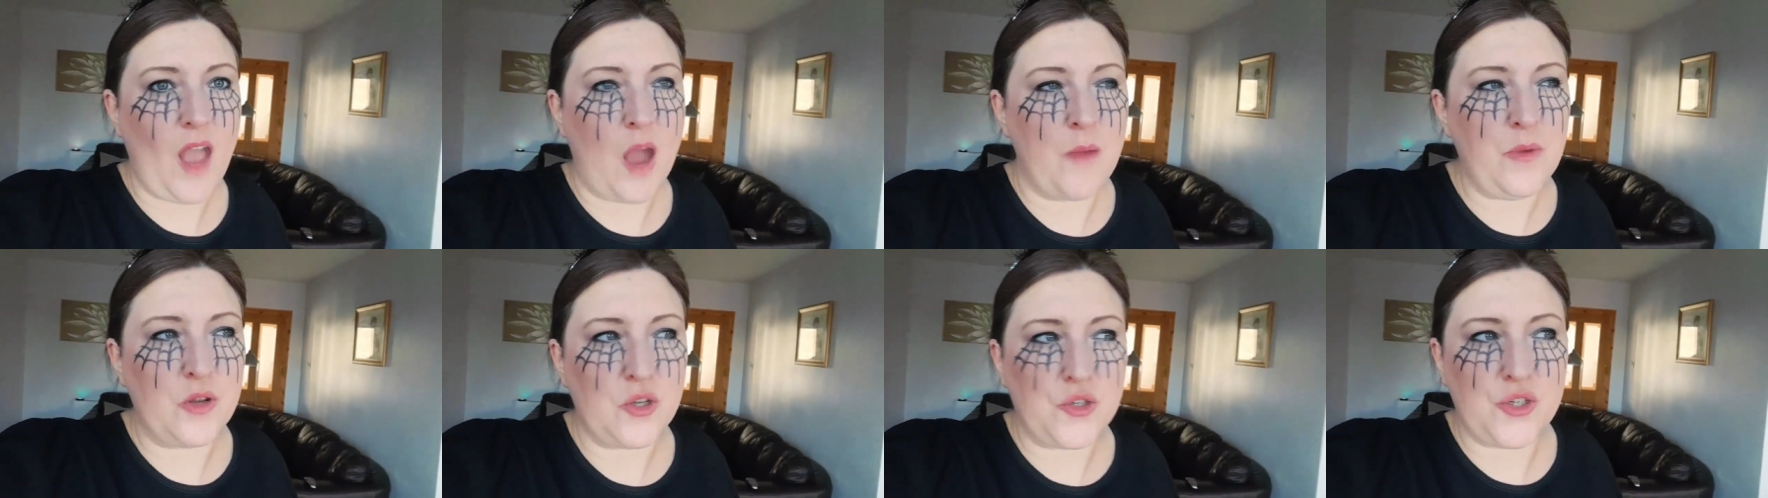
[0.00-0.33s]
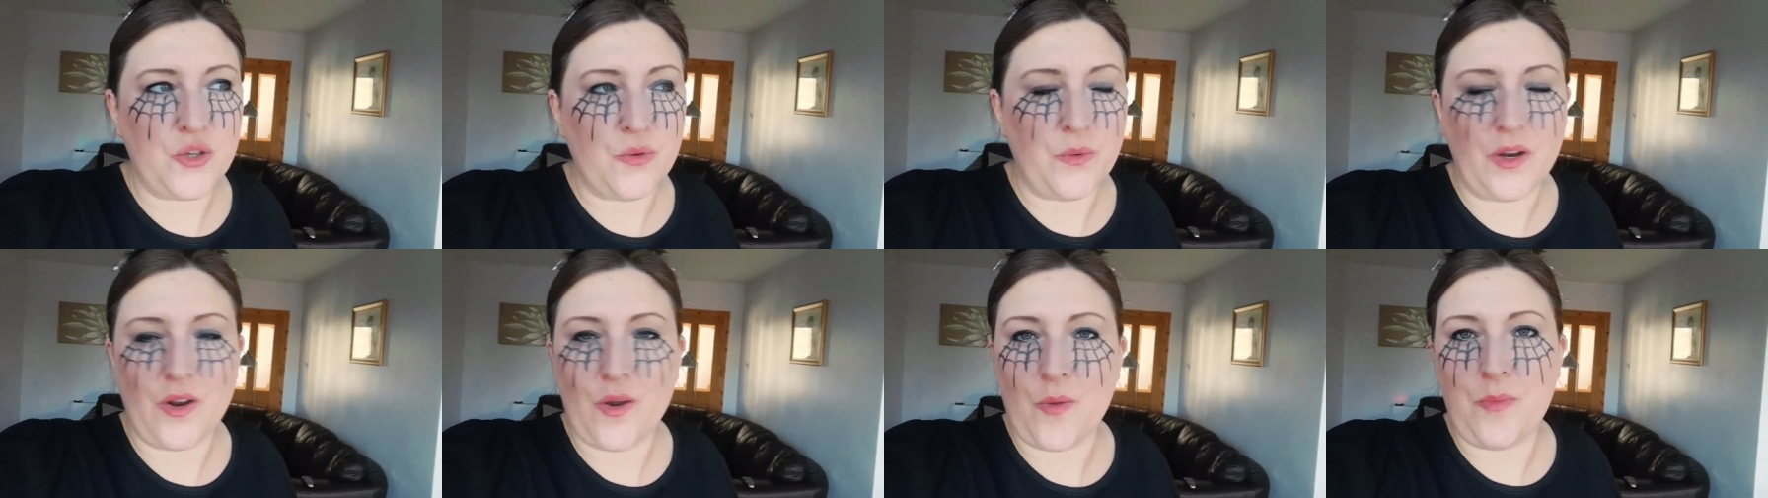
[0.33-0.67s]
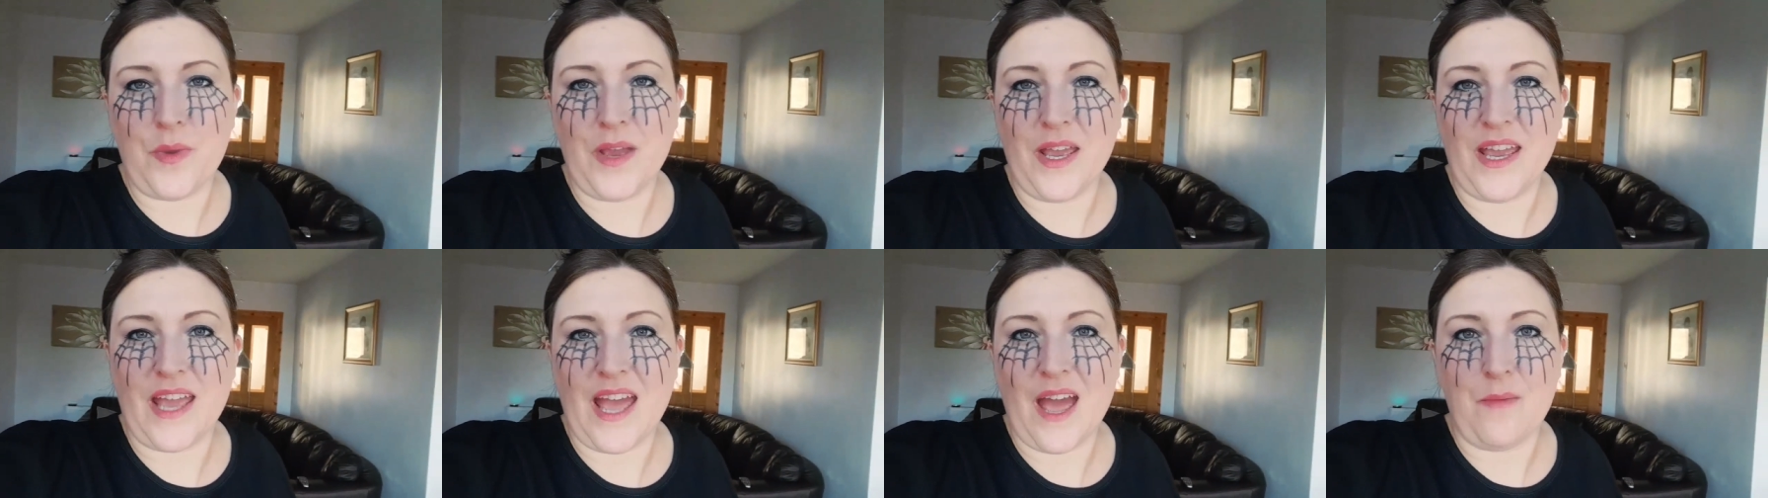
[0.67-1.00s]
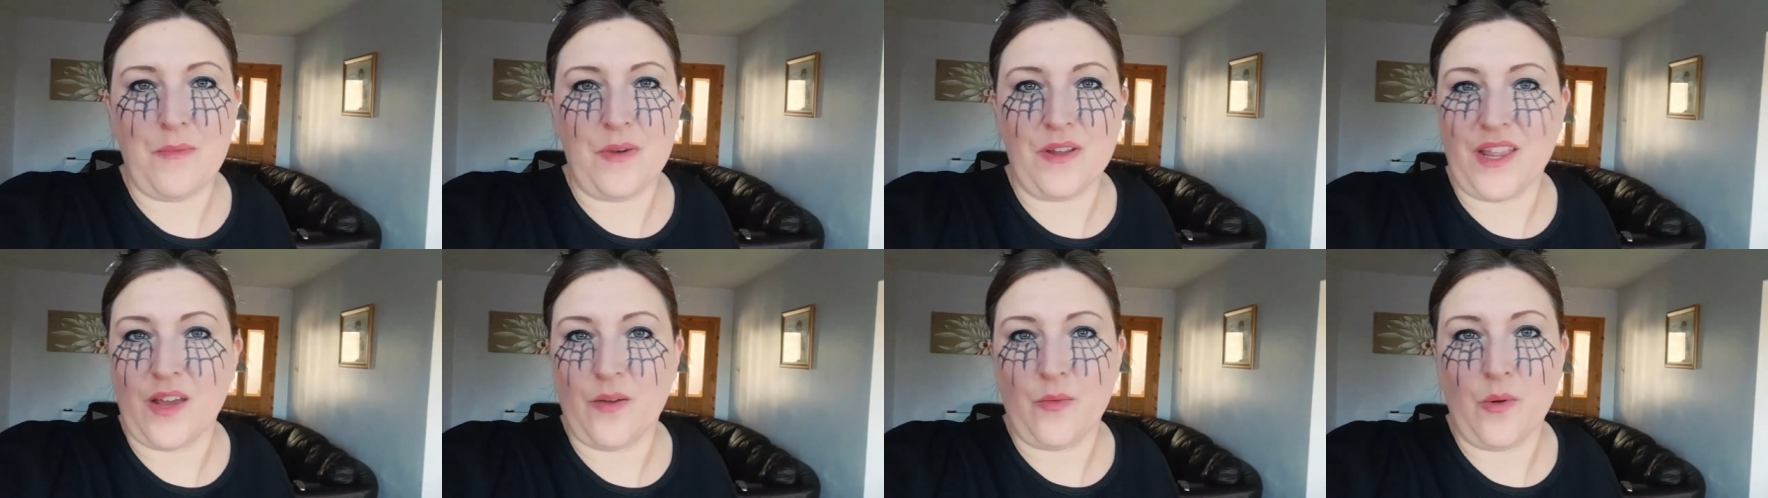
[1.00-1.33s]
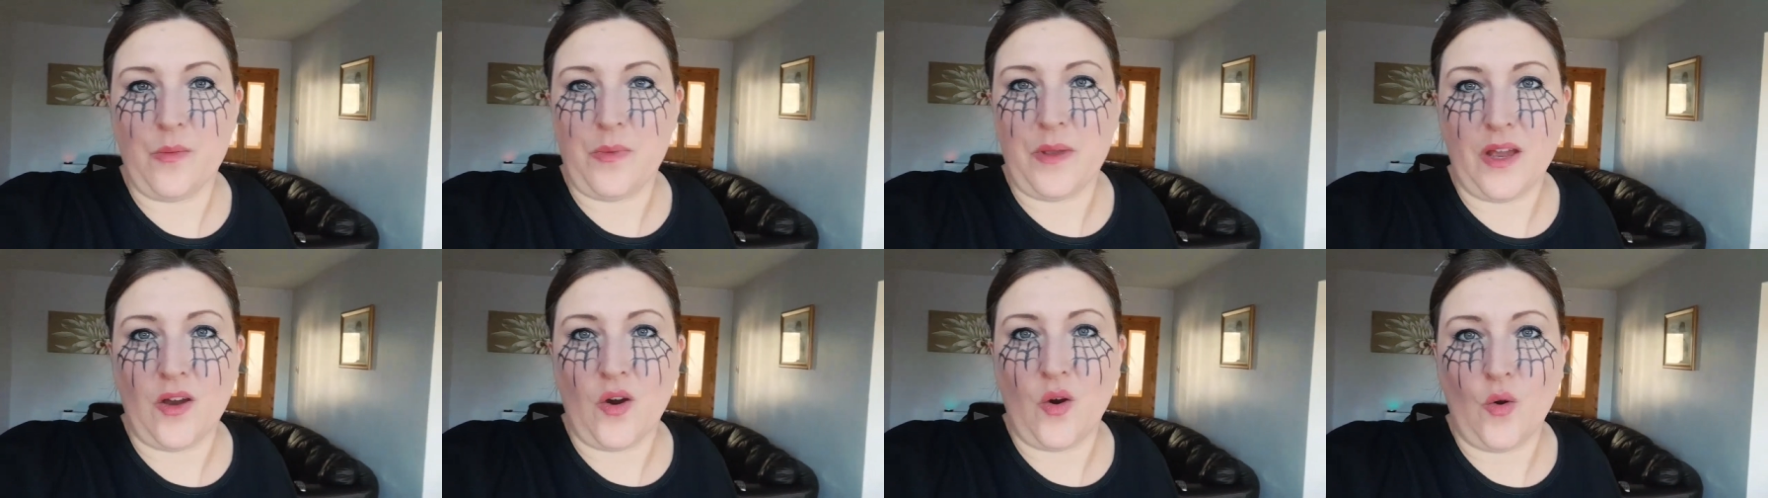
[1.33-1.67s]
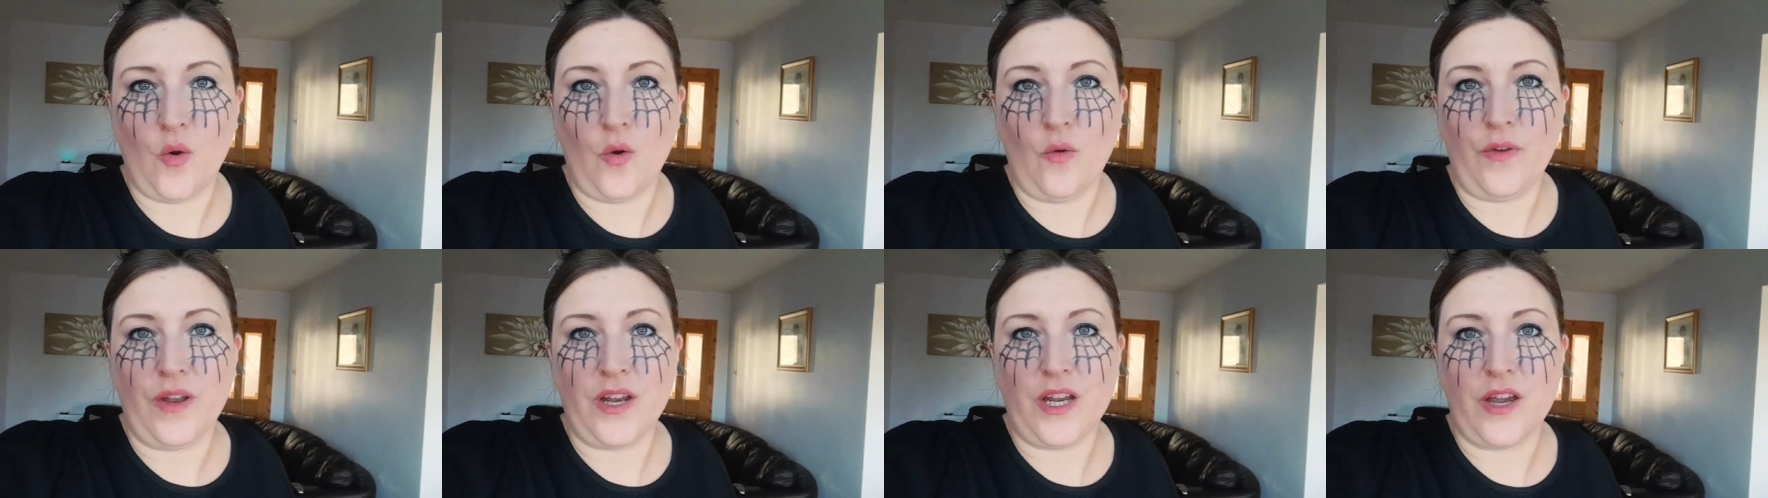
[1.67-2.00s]
I'm not sure what it will be yet, but there will be a
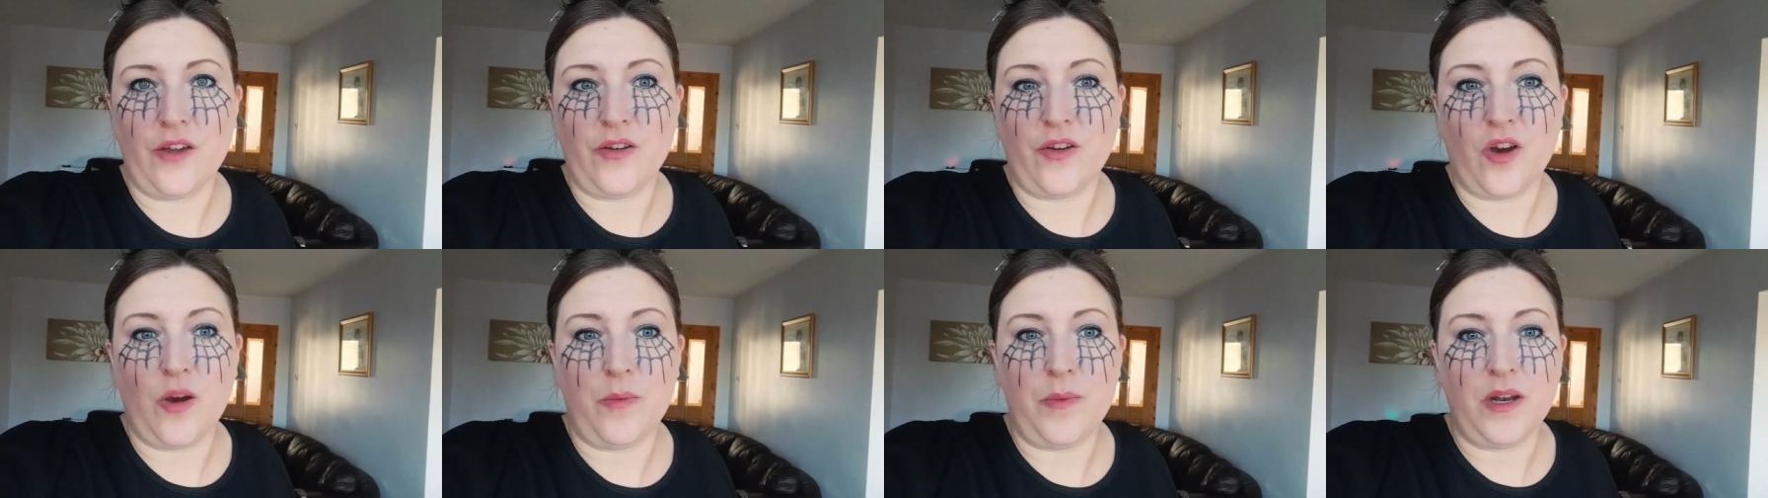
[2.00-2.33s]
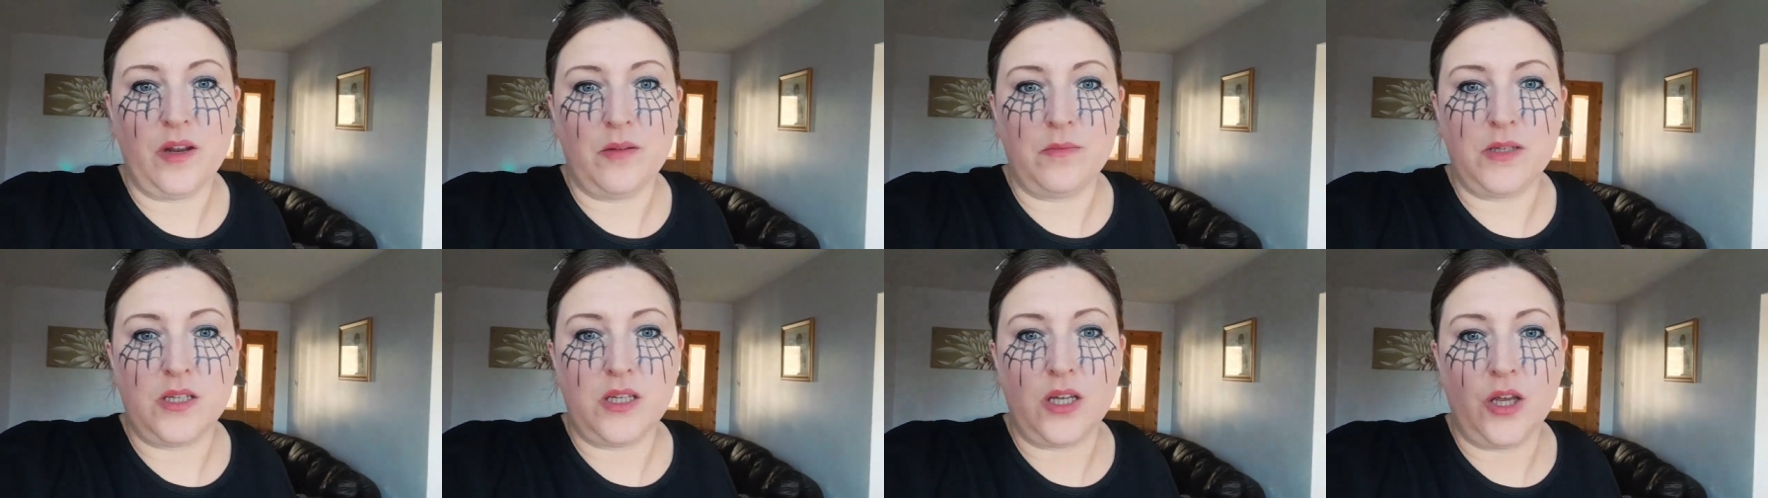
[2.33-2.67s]
haul video coming up